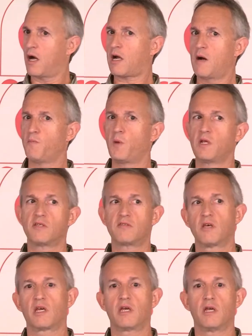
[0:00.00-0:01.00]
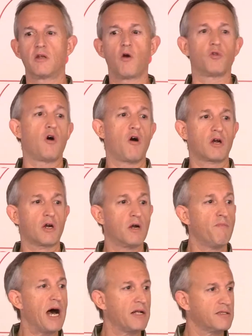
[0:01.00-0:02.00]
companies thinking no longer
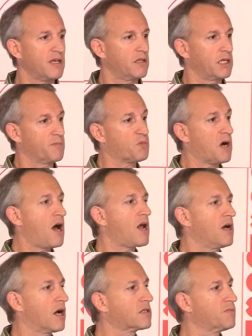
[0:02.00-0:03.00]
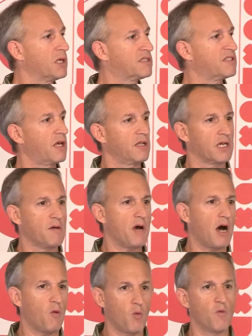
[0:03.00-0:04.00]
about selling products, but selling
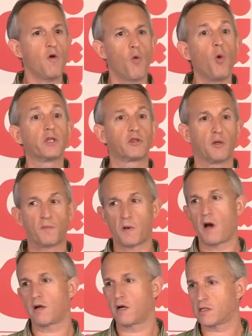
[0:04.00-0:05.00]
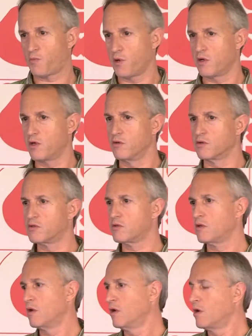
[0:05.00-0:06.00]
about what their products
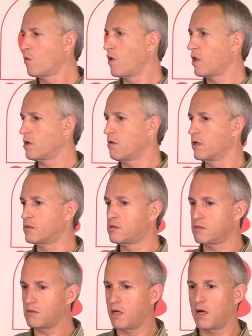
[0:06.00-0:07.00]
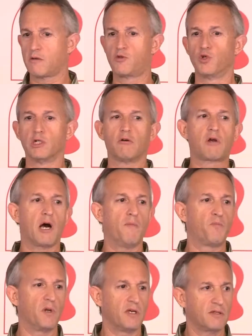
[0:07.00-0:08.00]
produce. Whether it's drill
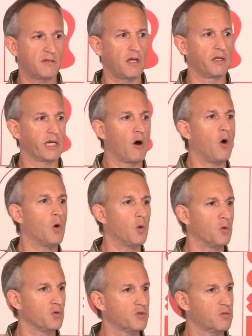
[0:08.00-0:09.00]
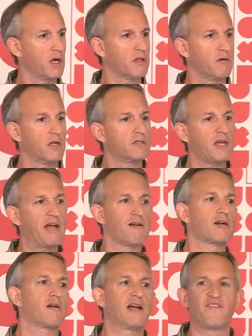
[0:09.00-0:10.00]
companies selling holes, whether it's
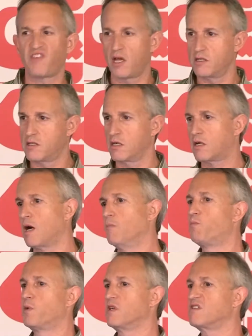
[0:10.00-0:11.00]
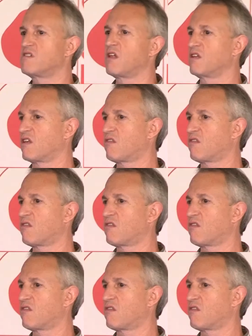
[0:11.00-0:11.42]
aircraft engine companies selling